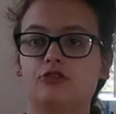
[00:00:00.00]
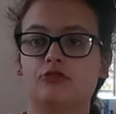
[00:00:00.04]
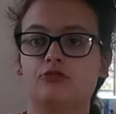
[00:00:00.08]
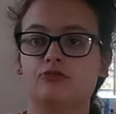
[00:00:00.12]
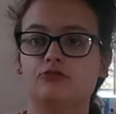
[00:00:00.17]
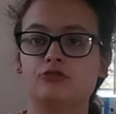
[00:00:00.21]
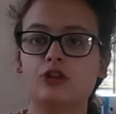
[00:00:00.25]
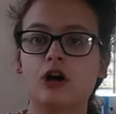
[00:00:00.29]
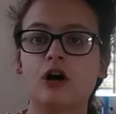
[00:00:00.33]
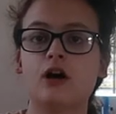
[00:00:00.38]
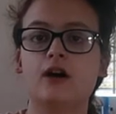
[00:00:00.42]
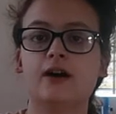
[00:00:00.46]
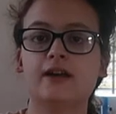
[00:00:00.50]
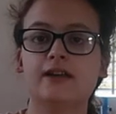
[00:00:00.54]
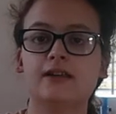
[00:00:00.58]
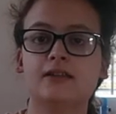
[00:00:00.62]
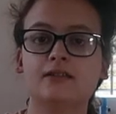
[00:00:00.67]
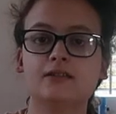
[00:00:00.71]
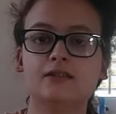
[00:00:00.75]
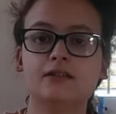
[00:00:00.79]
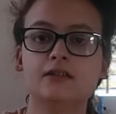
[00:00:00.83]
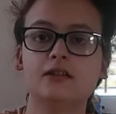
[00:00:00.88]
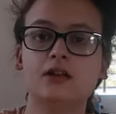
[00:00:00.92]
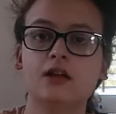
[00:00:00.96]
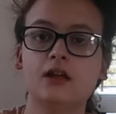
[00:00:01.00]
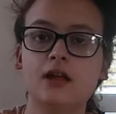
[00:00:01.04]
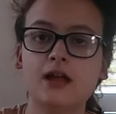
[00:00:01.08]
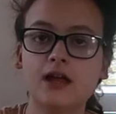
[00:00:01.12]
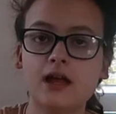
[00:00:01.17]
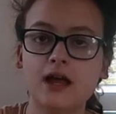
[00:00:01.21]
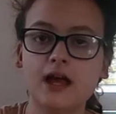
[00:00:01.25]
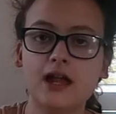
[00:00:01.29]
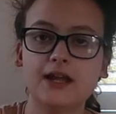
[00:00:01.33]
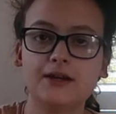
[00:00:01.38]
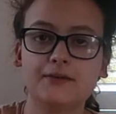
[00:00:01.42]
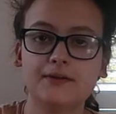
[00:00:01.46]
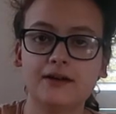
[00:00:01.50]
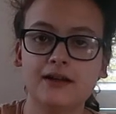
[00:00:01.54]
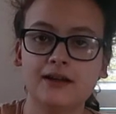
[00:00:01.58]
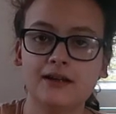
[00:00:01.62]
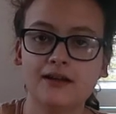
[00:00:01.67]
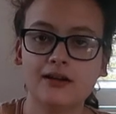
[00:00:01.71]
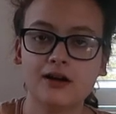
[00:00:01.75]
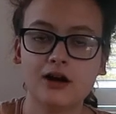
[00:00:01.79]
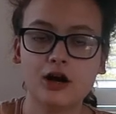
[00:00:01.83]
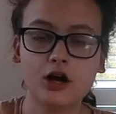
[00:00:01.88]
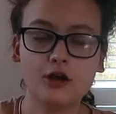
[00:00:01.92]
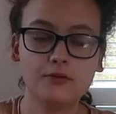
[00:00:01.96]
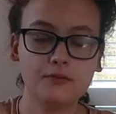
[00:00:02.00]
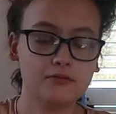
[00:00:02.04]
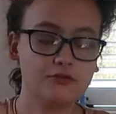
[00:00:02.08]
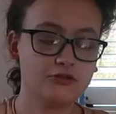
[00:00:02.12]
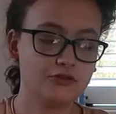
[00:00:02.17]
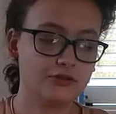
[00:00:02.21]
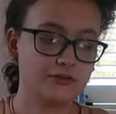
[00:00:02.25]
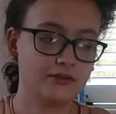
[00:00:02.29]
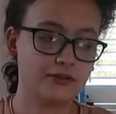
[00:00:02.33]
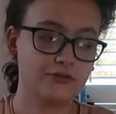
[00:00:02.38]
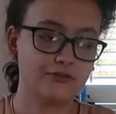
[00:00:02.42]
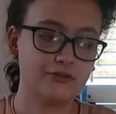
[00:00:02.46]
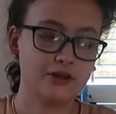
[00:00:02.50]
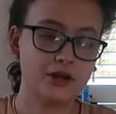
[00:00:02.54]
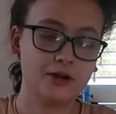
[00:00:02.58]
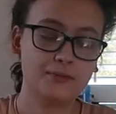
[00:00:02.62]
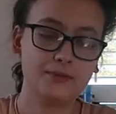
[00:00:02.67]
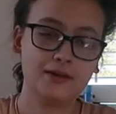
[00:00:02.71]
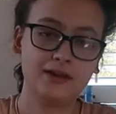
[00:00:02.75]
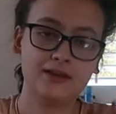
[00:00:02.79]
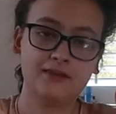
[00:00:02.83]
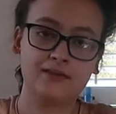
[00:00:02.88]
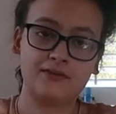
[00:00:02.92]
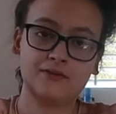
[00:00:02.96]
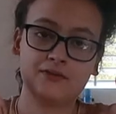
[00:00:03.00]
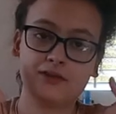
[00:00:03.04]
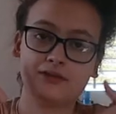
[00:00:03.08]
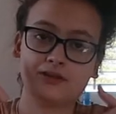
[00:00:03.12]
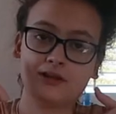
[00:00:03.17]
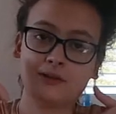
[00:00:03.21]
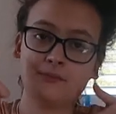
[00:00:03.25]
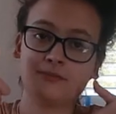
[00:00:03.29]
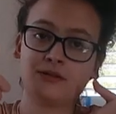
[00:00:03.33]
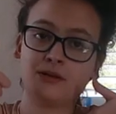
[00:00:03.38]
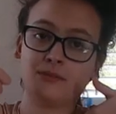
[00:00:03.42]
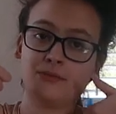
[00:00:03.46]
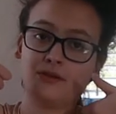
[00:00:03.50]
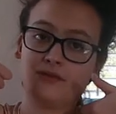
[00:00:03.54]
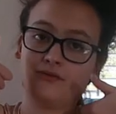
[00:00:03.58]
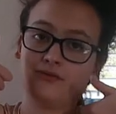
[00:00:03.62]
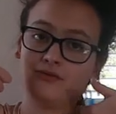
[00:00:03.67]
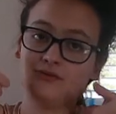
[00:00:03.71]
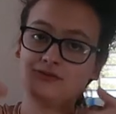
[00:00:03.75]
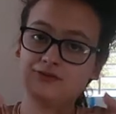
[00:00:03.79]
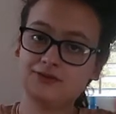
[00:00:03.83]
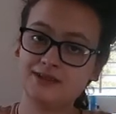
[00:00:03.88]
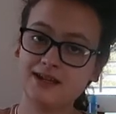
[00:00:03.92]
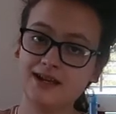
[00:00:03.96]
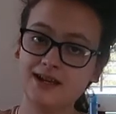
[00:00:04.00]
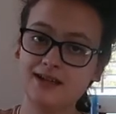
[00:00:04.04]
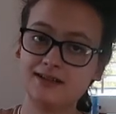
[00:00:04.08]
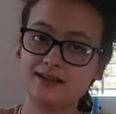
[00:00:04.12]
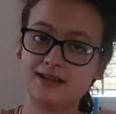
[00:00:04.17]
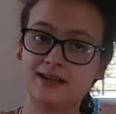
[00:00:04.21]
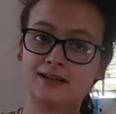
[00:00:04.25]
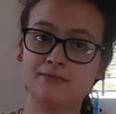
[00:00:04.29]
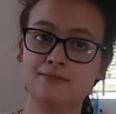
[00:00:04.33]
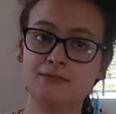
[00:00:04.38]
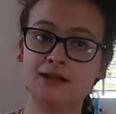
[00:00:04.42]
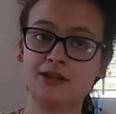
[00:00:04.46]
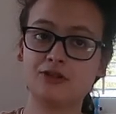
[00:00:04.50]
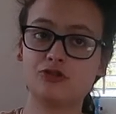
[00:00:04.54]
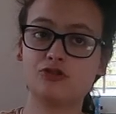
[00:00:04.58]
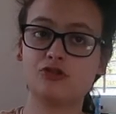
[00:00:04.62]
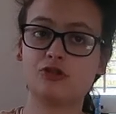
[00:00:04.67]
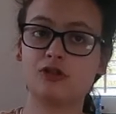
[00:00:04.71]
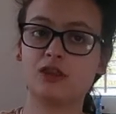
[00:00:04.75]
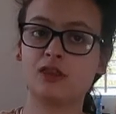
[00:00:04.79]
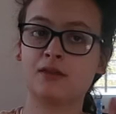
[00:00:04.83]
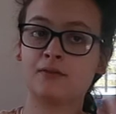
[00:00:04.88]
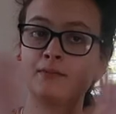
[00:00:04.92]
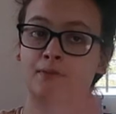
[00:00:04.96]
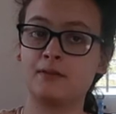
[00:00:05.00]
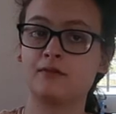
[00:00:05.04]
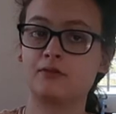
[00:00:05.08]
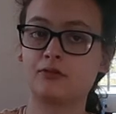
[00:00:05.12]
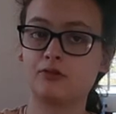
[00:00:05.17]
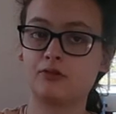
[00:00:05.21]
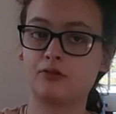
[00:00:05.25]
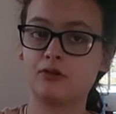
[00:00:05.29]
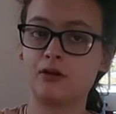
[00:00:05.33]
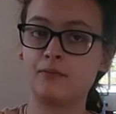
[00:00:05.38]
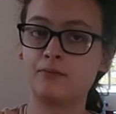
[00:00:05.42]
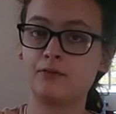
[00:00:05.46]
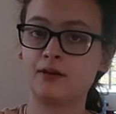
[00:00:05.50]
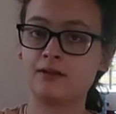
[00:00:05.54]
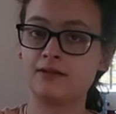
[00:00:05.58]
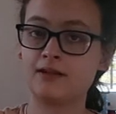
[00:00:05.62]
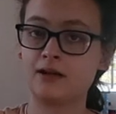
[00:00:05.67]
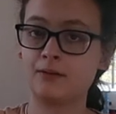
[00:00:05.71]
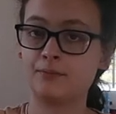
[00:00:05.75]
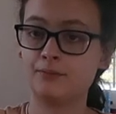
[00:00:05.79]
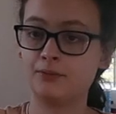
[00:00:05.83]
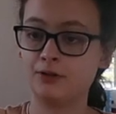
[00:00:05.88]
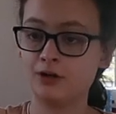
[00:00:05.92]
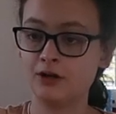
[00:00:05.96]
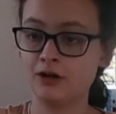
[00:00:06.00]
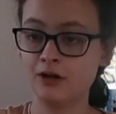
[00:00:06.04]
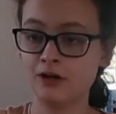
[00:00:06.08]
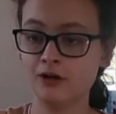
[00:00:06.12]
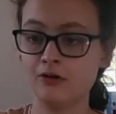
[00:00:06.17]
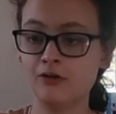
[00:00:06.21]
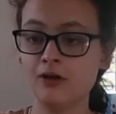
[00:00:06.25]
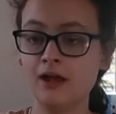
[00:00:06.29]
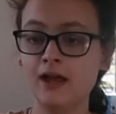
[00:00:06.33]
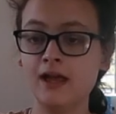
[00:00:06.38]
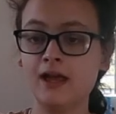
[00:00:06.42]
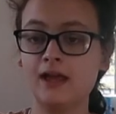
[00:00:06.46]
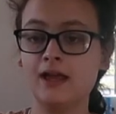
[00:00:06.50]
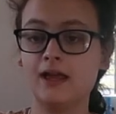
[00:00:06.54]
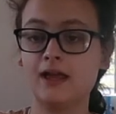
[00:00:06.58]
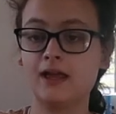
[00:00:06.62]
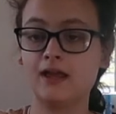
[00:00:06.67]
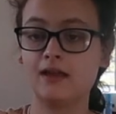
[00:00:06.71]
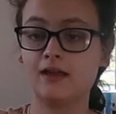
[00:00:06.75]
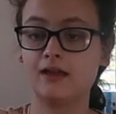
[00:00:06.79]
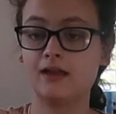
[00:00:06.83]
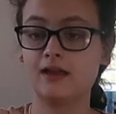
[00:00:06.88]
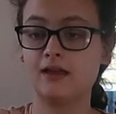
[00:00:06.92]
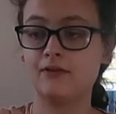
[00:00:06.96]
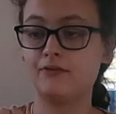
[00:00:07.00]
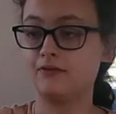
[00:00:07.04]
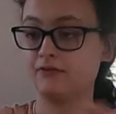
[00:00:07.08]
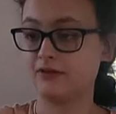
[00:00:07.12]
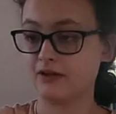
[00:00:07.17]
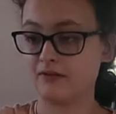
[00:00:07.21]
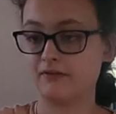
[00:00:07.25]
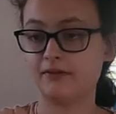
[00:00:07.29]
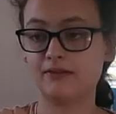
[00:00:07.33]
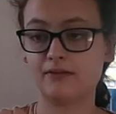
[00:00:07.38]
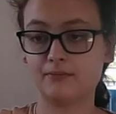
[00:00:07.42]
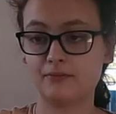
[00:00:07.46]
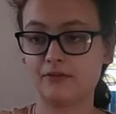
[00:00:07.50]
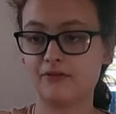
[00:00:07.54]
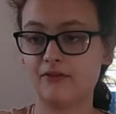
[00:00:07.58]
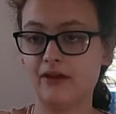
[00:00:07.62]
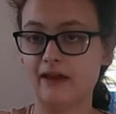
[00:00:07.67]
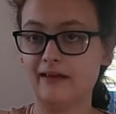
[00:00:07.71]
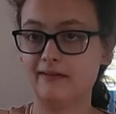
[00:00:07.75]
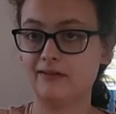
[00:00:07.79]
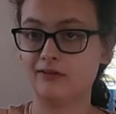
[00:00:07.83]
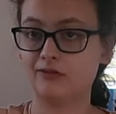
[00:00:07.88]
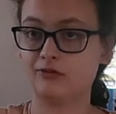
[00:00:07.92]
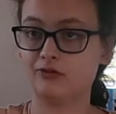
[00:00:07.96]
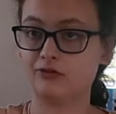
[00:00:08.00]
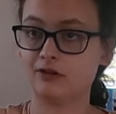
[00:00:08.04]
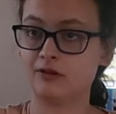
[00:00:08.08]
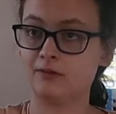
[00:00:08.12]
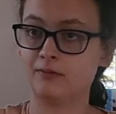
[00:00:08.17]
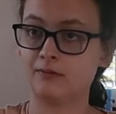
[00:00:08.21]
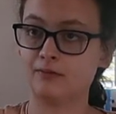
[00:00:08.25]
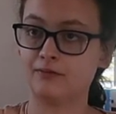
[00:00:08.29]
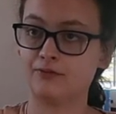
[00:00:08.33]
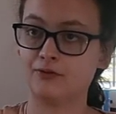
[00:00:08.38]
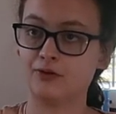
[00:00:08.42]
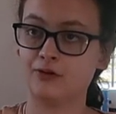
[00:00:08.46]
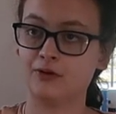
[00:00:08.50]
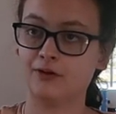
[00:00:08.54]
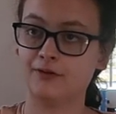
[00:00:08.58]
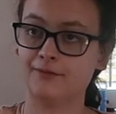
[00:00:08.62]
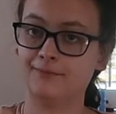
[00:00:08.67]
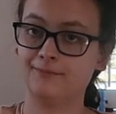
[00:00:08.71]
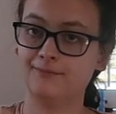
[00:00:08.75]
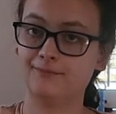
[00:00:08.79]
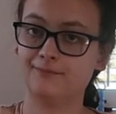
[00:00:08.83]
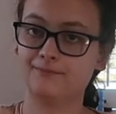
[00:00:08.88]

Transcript: just die anyway hope you enjoyed this video please give it a thumbs up if you did and make sure you give it a subscribe button down below if you've never seen my face on screens before